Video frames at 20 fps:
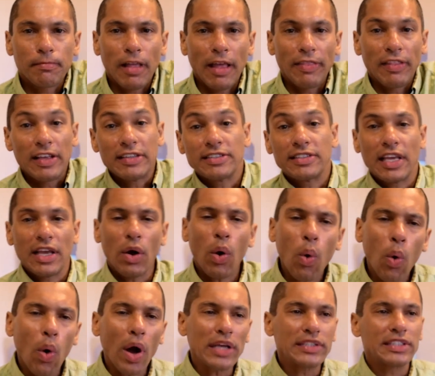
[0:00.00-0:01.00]
and they say,
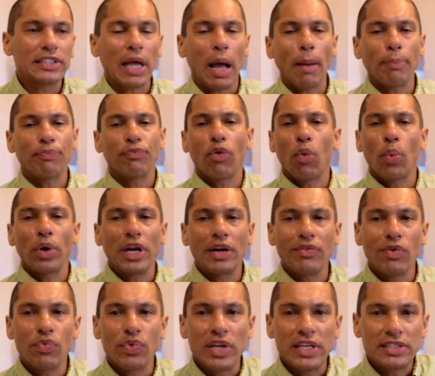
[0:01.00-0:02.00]
oh, I stopped for whatever
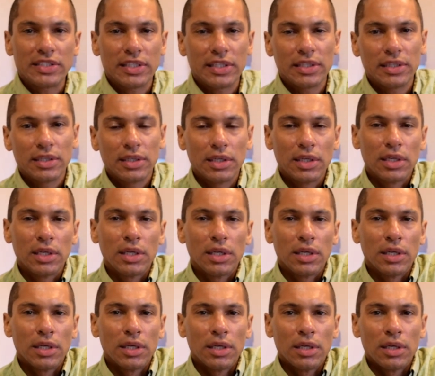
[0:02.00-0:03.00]
reason,
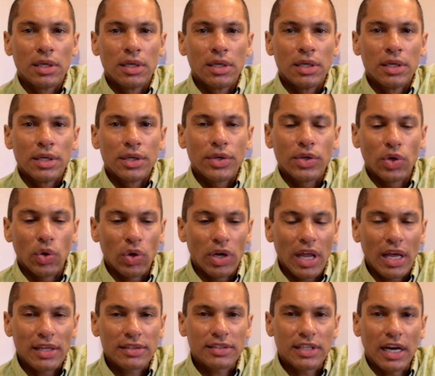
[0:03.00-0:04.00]
you know, a
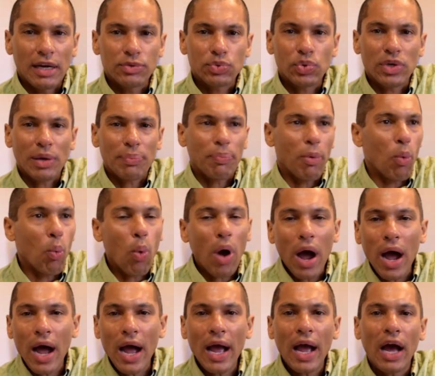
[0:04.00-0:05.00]
lot of times we're like, well, why?
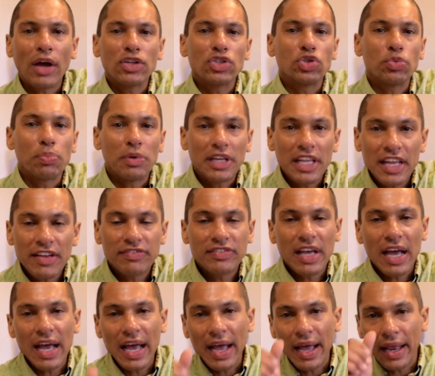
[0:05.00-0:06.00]
How did you believe
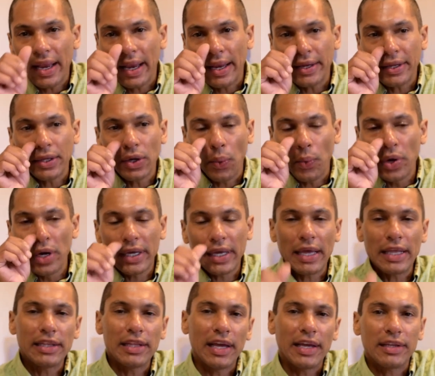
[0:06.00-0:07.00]
that? And, you know, we look
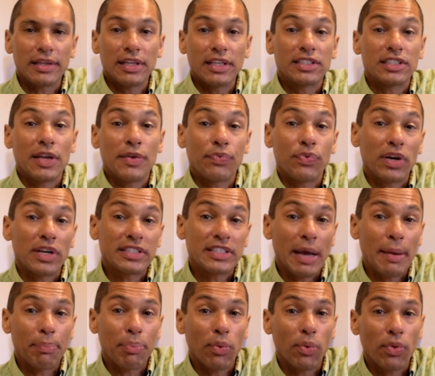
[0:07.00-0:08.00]
at, like, let's say, for
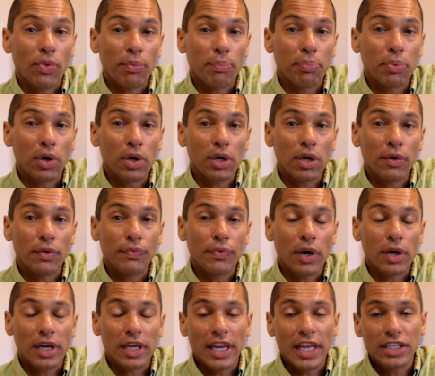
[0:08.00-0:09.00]
example, the book
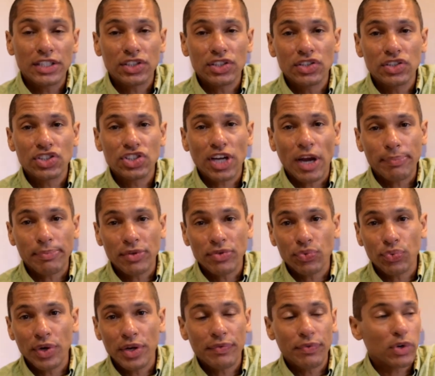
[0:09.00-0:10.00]
of Galatians chapter
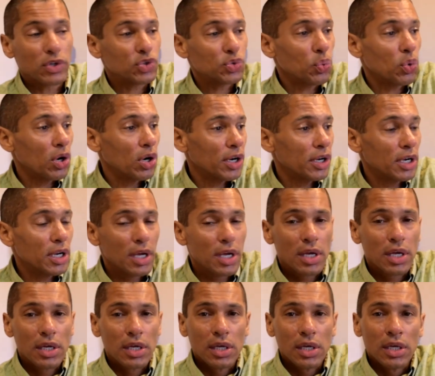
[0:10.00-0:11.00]
3, verse 1.
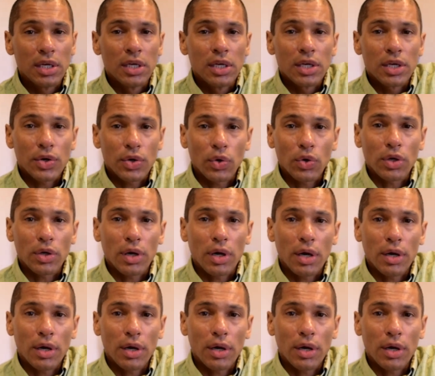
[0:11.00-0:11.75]
You know,